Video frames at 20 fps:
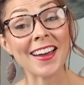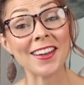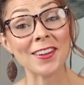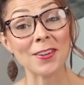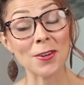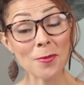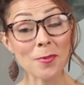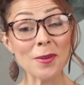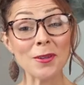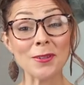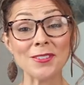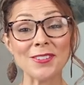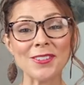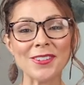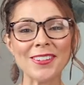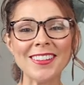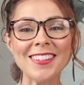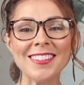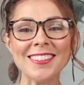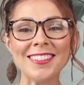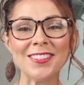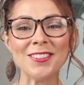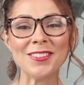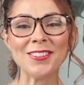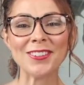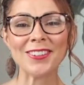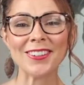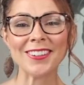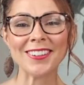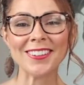I hope you enjoyed this
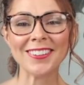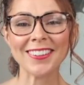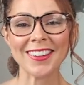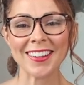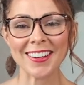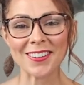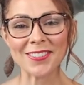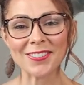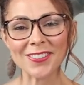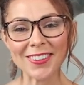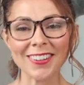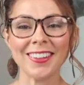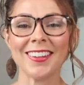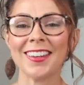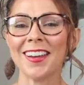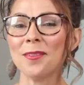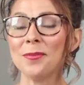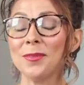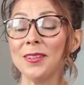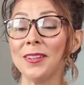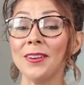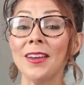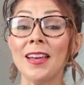tutorial and that it really helped you